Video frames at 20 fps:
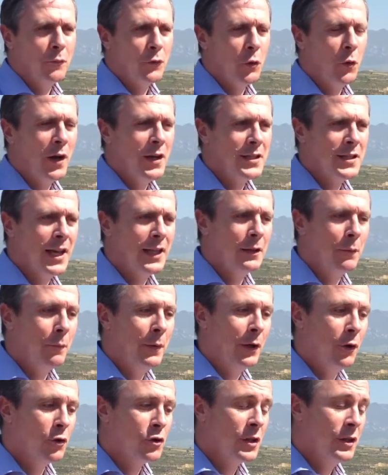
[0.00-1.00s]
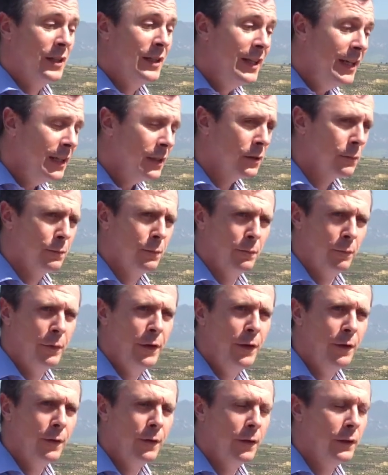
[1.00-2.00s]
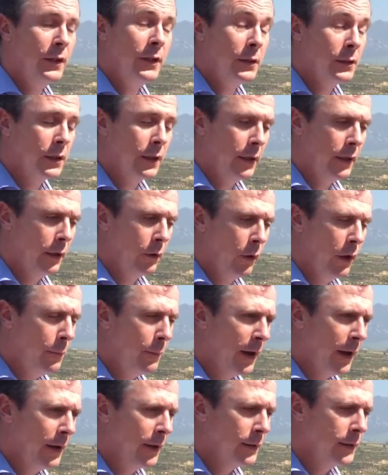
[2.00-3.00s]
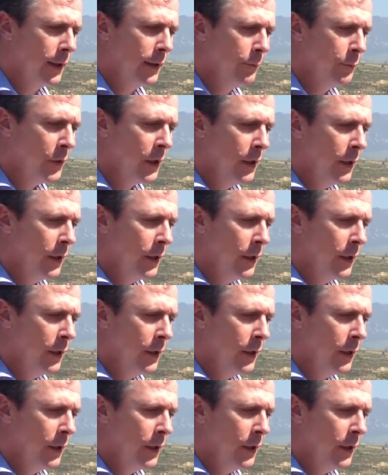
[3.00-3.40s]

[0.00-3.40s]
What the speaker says: Why is that? Because this grape varietal